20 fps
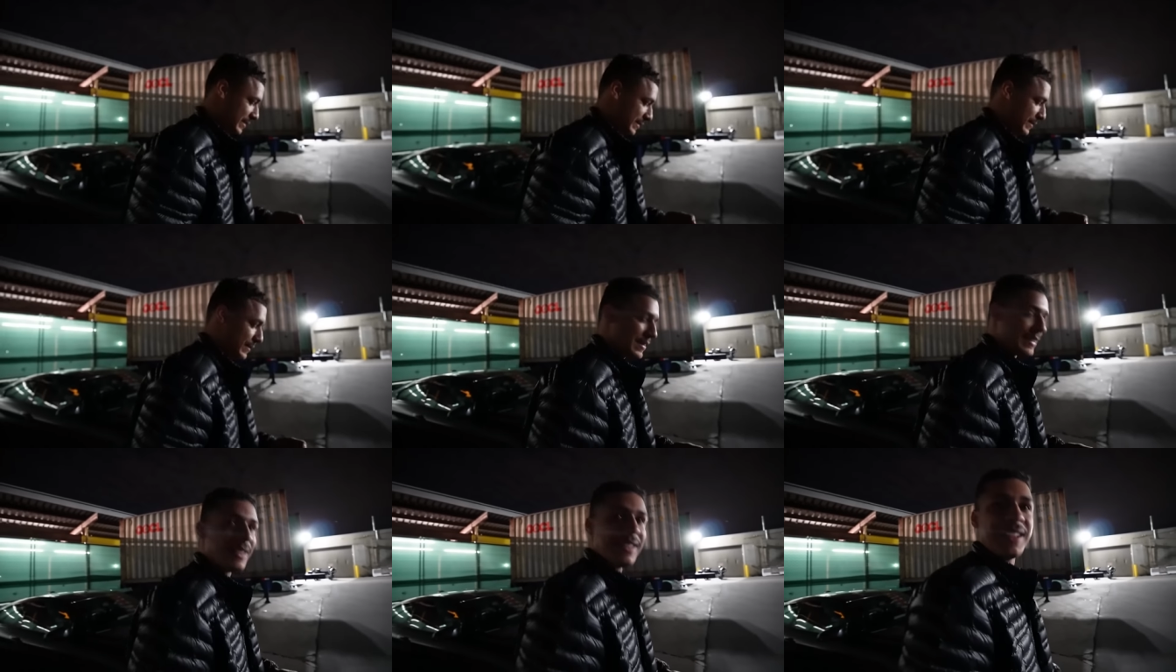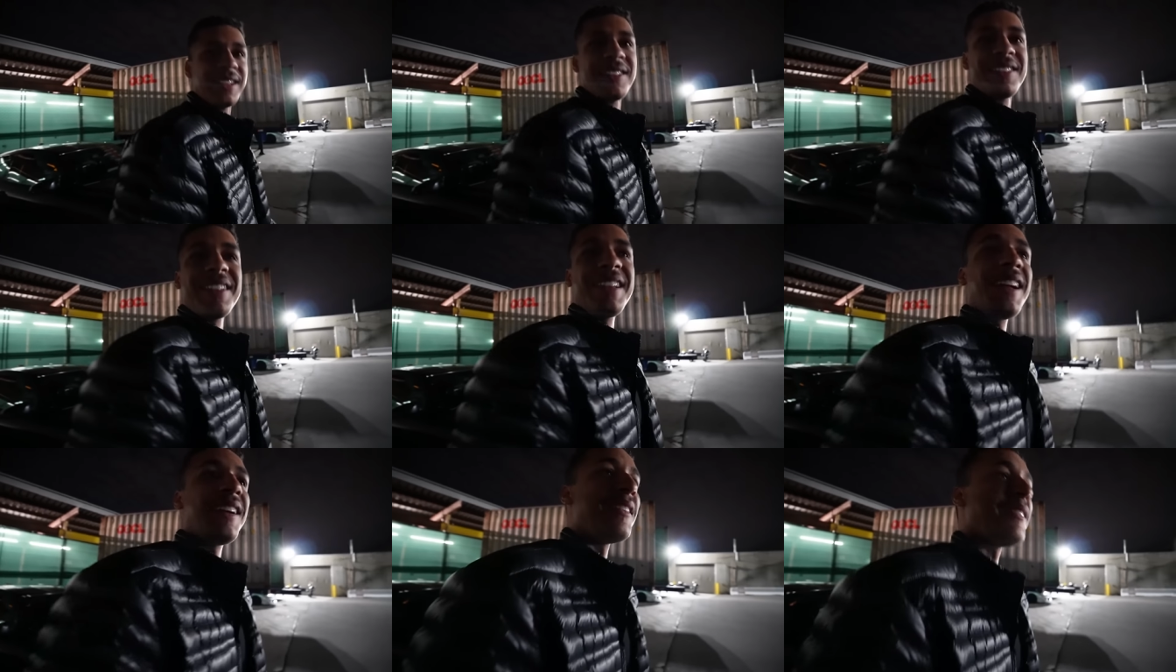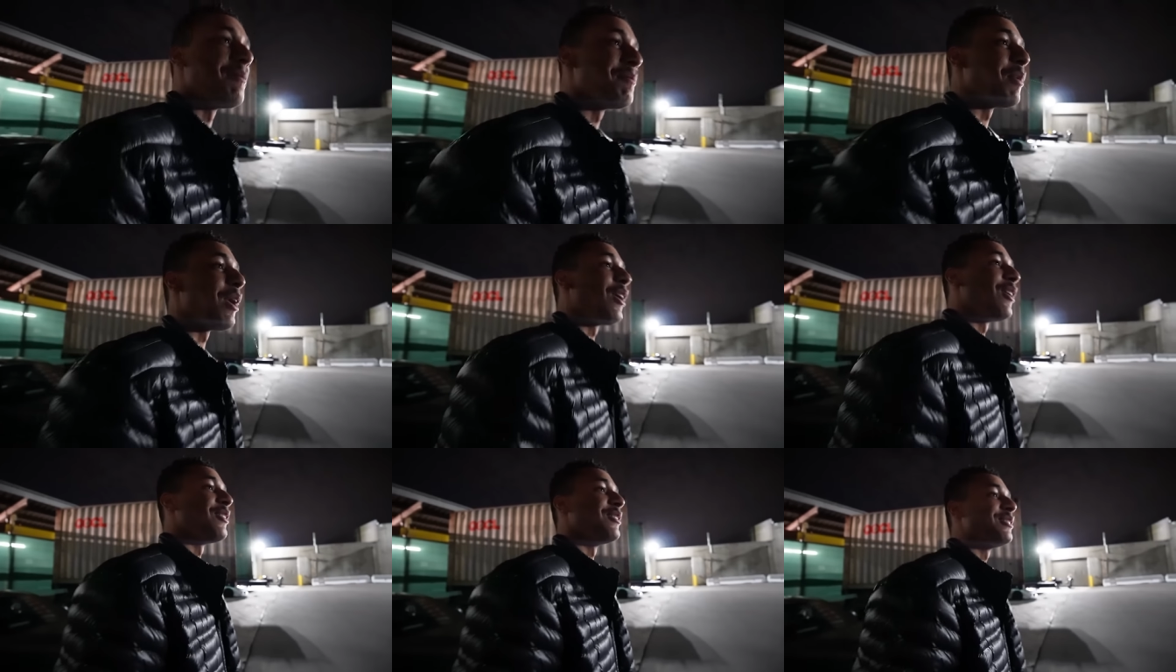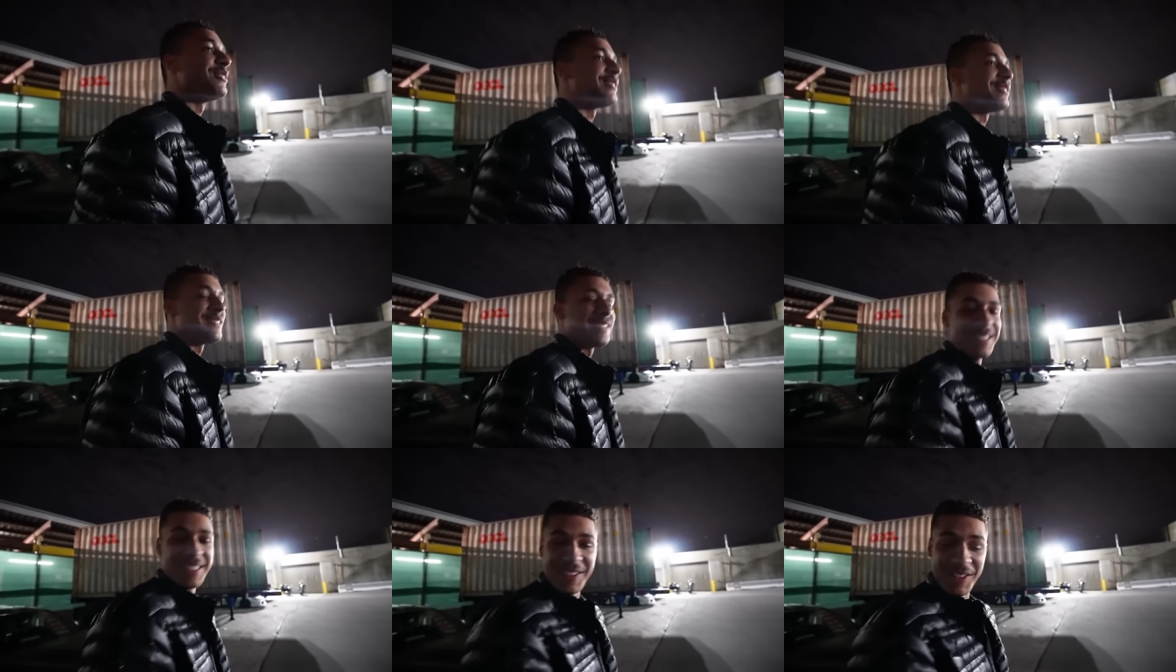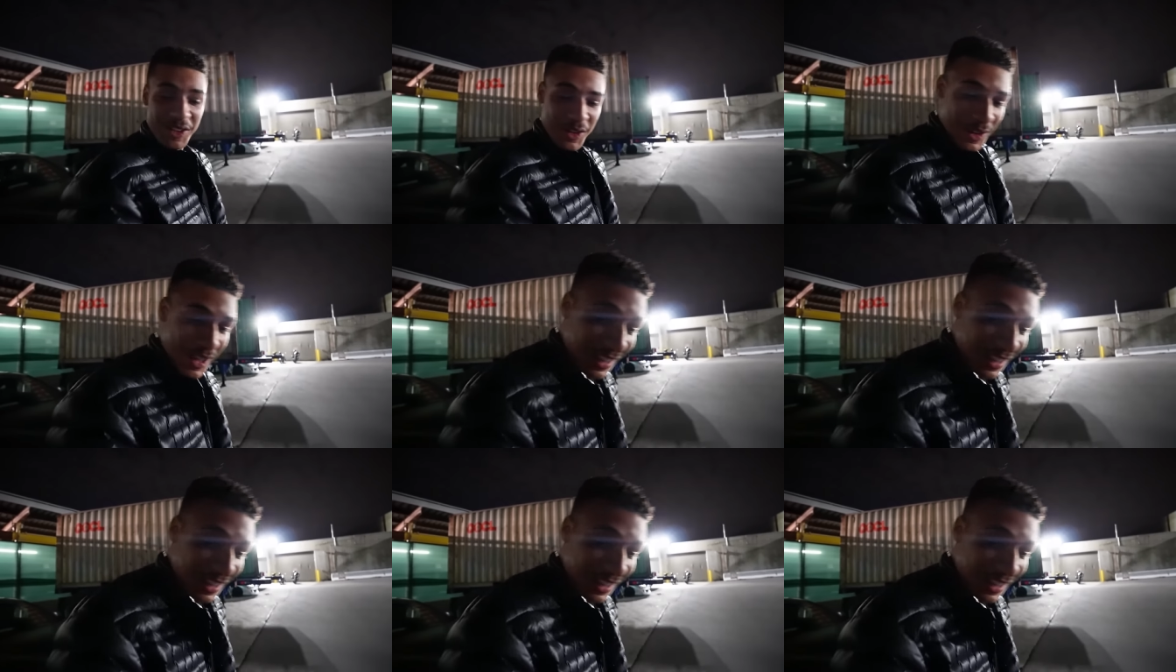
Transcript: up? We're in Compton. Yeah, bro. You